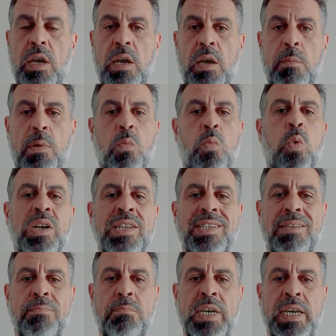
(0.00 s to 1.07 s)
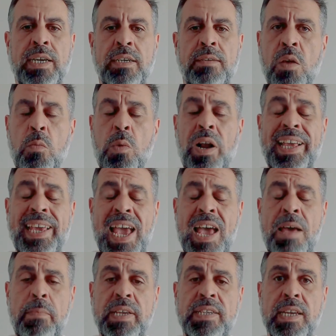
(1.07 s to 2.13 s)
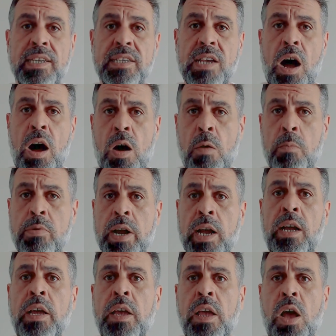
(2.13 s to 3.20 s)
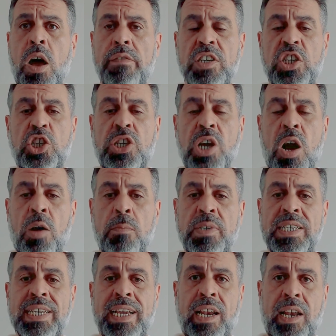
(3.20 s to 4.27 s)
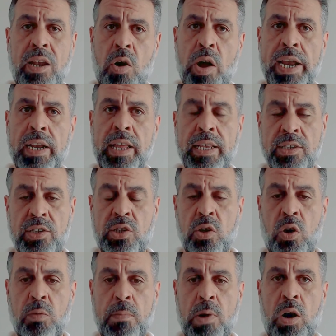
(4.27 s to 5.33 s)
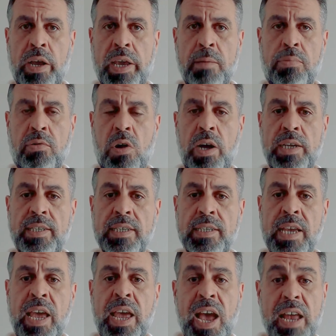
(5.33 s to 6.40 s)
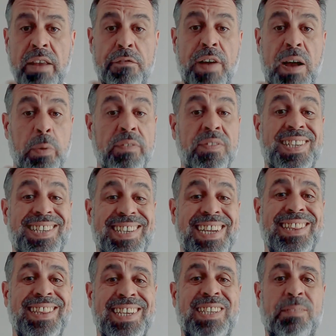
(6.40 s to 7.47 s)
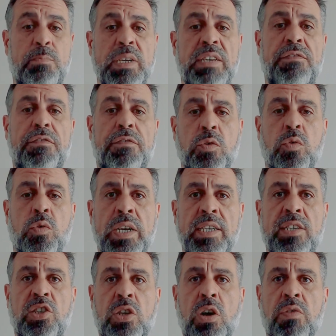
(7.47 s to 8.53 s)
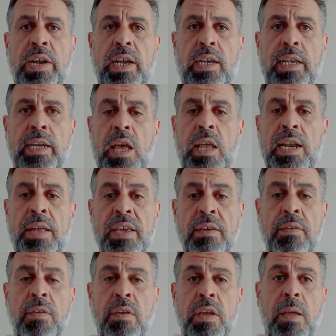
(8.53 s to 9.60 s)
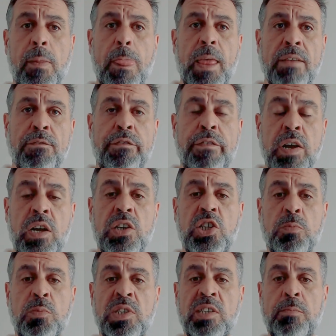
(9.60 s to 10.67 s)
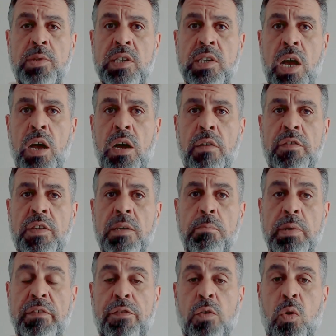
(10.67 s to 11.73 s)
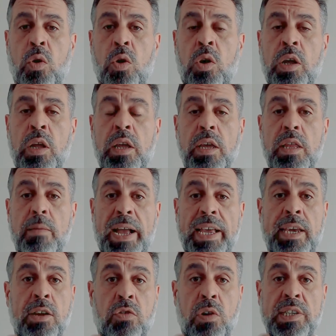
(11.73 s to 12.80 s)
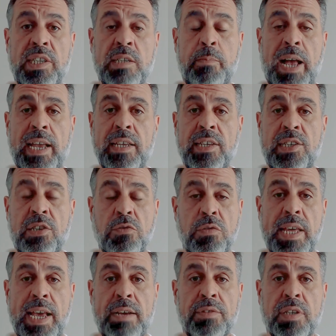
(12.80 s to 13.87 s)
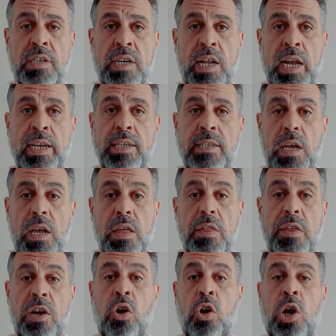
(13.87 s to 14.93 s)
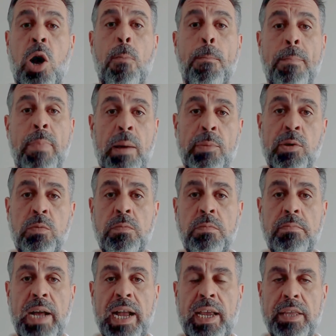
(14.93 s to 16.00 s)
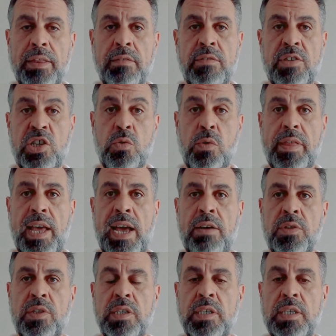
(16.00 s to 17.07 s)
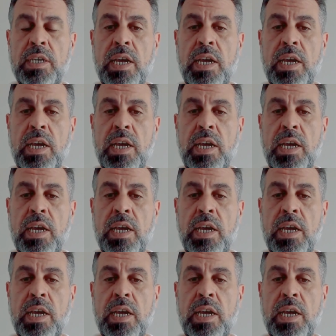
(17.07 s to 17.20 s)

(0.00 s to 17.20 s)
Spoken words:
But what does it mean? Well, it can be seen as a harbinger of a sharp decline in stock market prices. In fact, we've seen this before historically. Now, the inversion was observed before the banking crisis back in 2008, the dot-com bubble back in 2000,